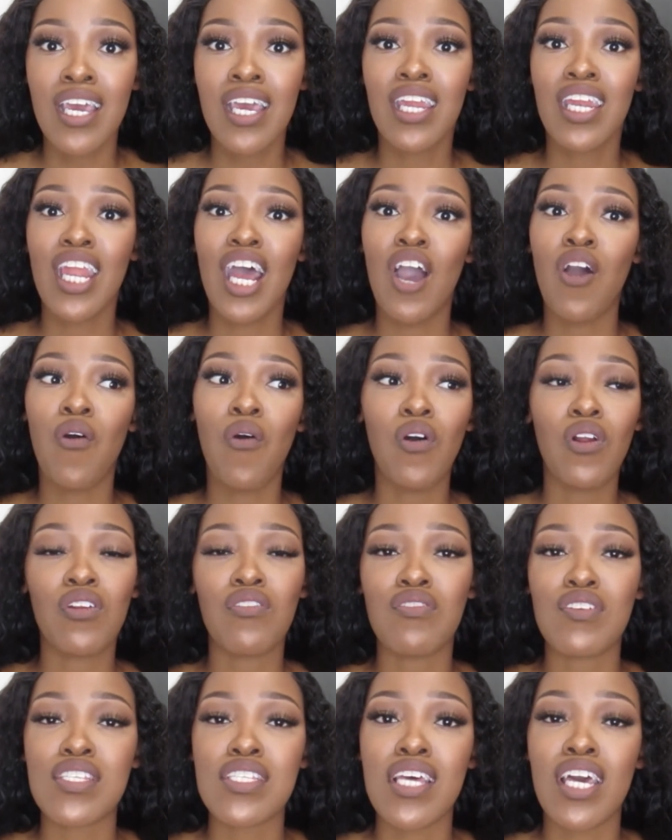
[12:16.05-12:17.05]
now all
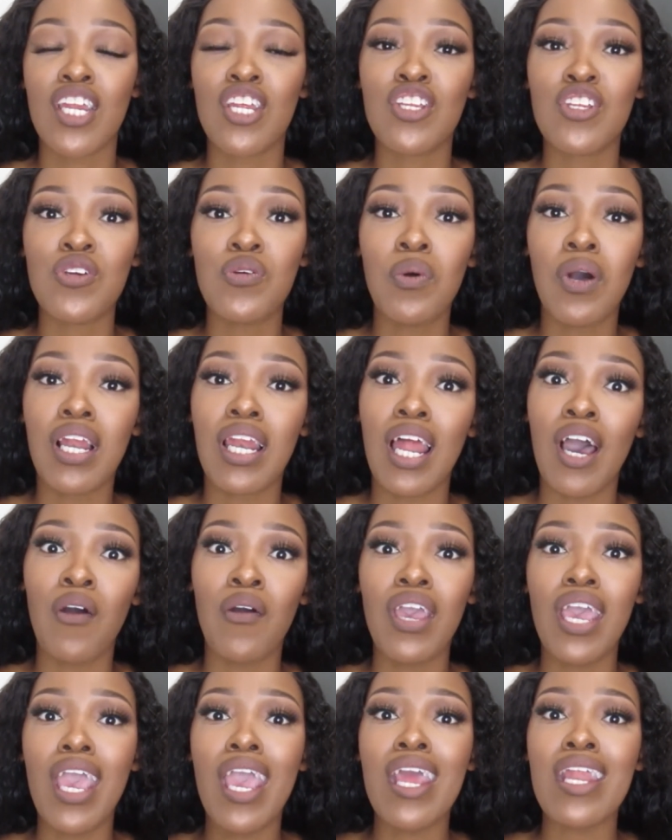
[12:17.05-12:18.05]
of a sudden you
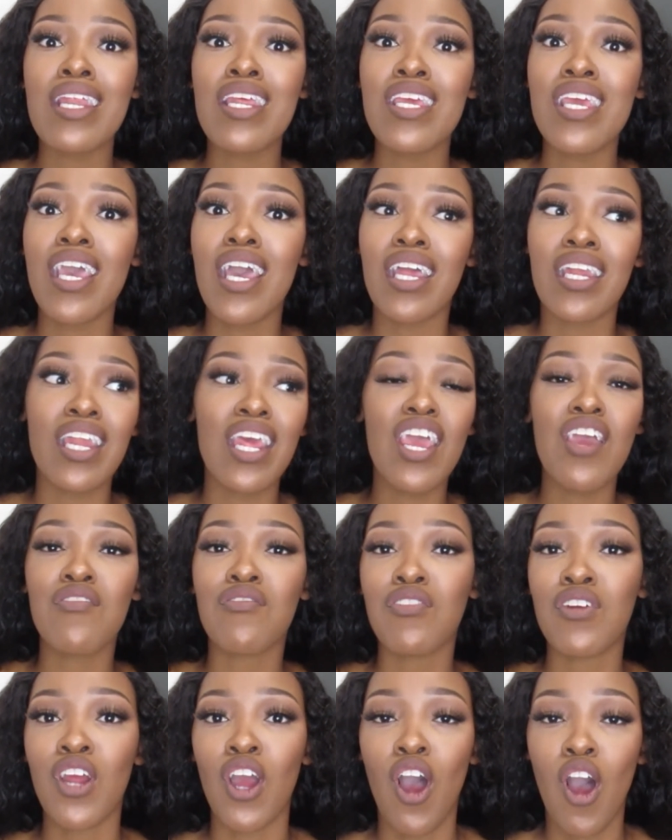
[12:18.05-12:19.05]
allow any and
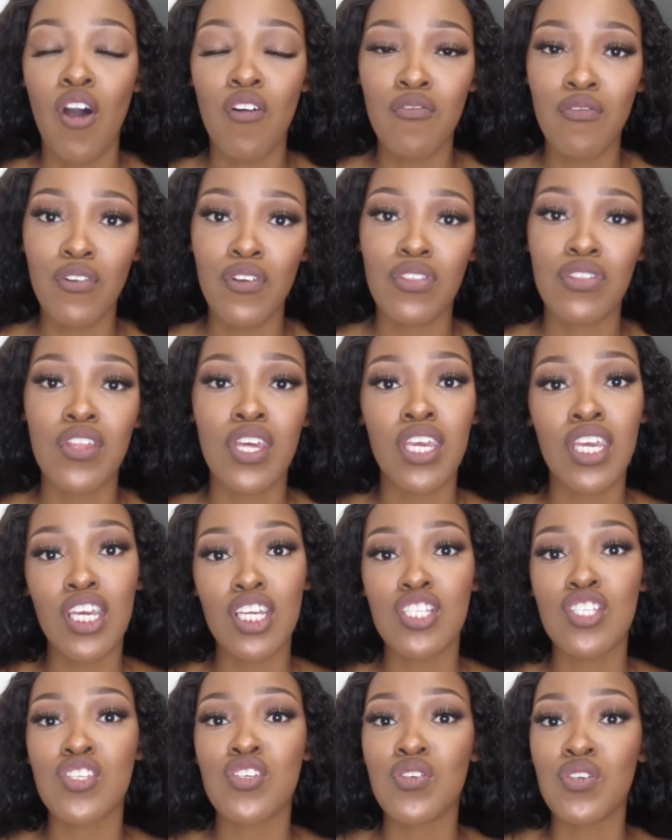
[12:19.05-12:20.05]
every harmful thing
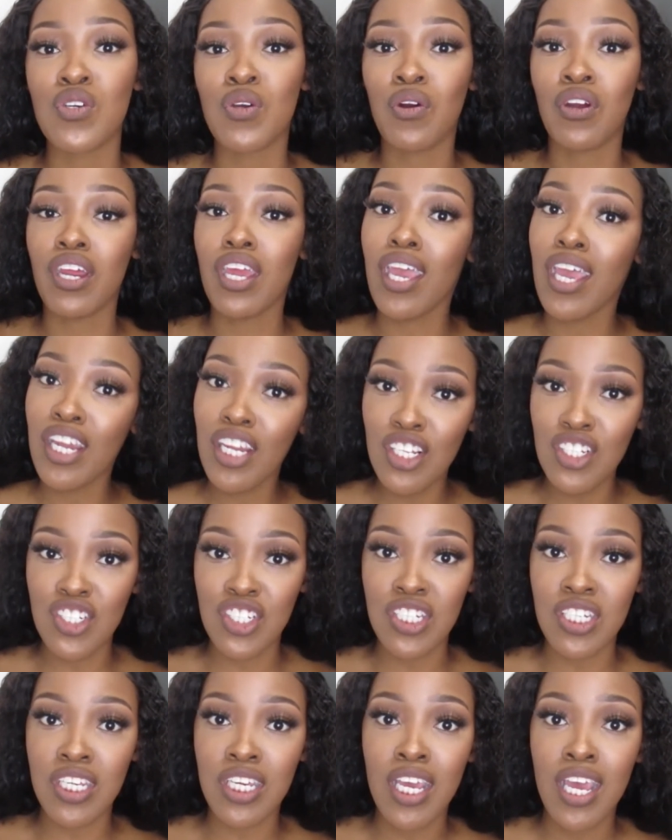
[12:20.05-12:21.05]
into your
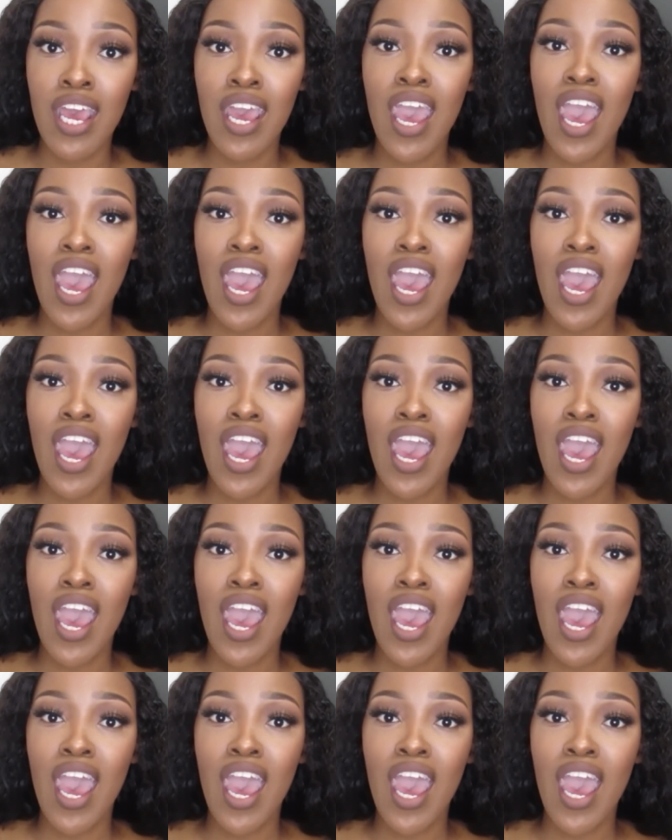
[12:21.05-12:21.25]
energy,